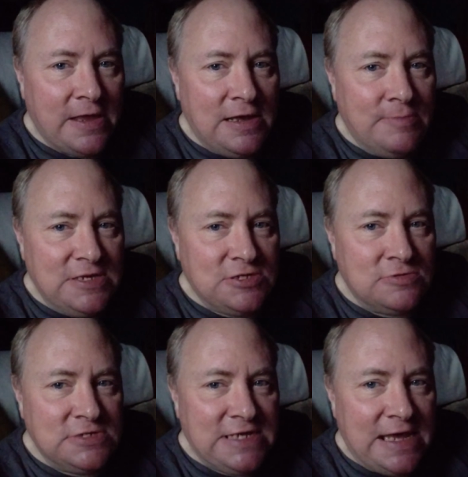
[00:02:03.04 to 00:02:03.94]
I'll be
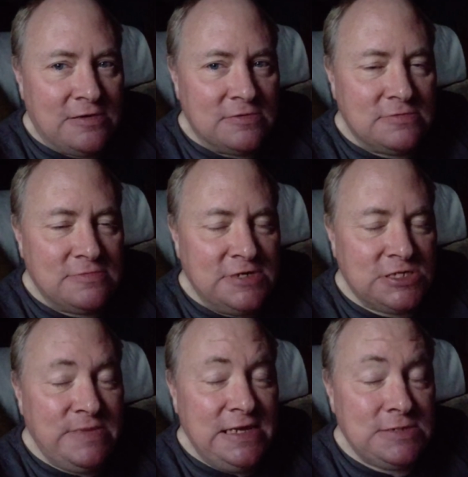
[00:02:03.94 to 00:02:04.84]
sorted out,
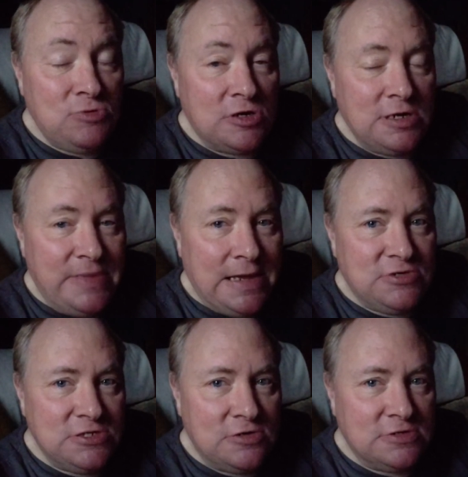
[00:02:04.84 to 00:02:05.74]
which means I'm not going to be able
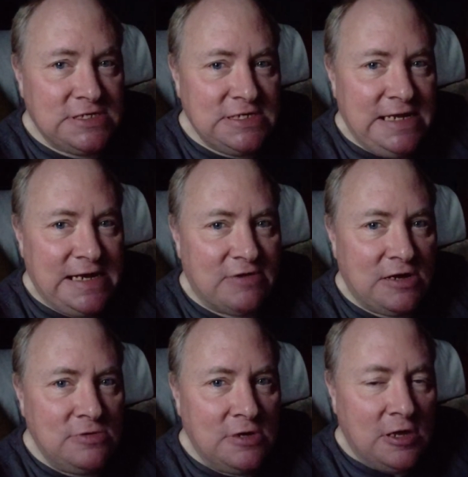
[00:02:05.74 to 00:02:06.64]
to dog sit
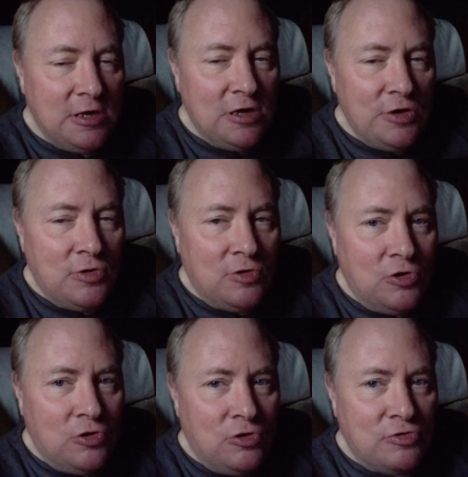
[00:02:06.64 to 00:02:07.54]
Nero
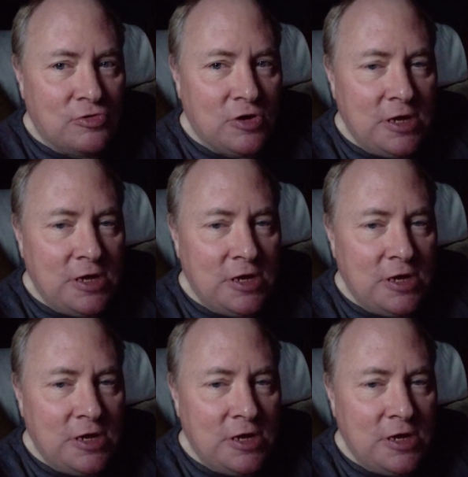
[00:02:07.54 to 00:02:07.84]
or